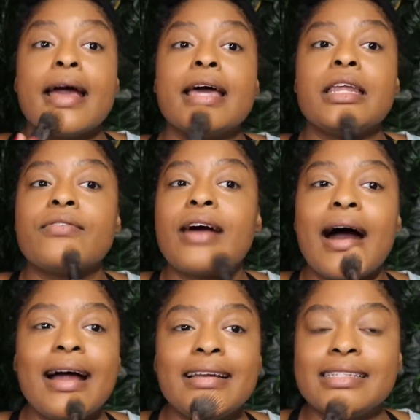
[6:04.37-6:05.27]
And if
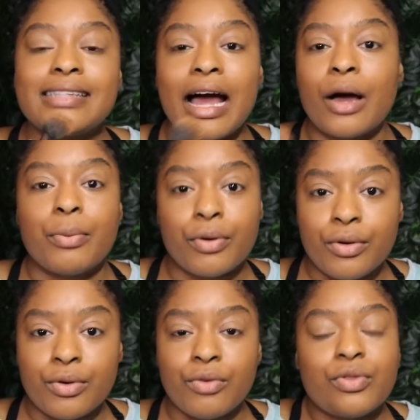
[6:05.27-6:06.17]
God does not
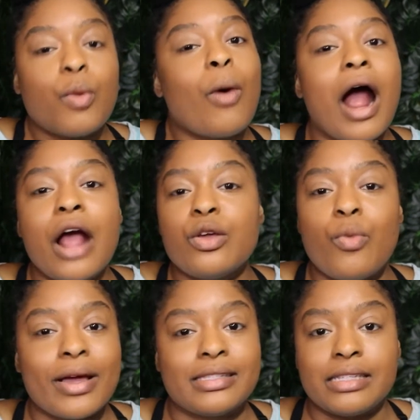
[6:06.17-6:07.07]
approve, then why are you
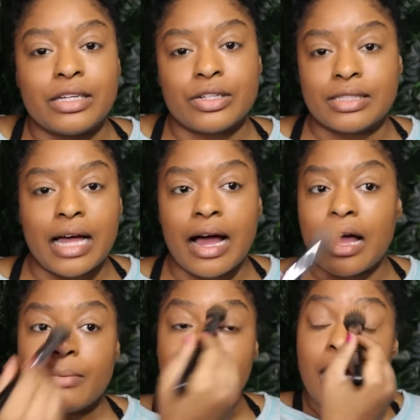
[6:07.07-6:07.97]
wasting your
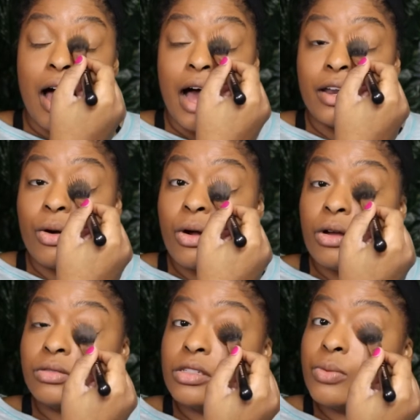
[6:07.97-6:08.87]
time? I know
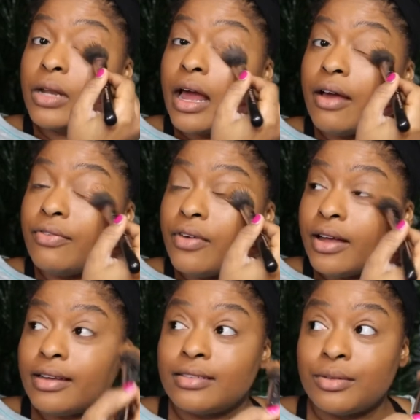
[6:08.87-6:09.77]
girls just want to have
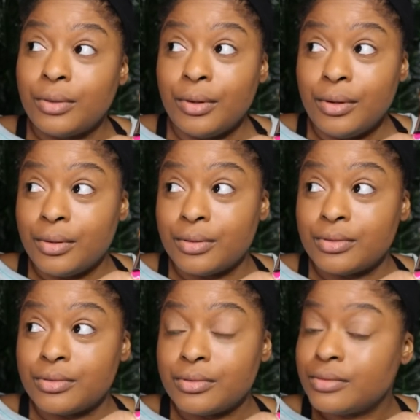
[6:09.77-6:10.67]
fun. Whoo.
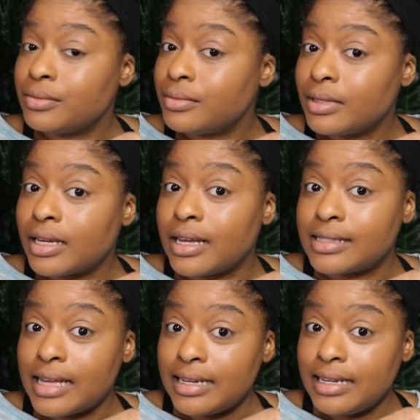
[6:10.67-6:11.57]

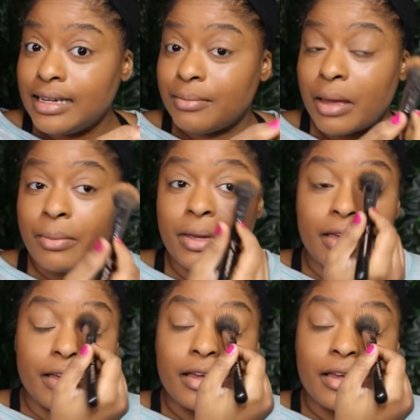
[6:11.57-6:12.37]
Because honey, baby.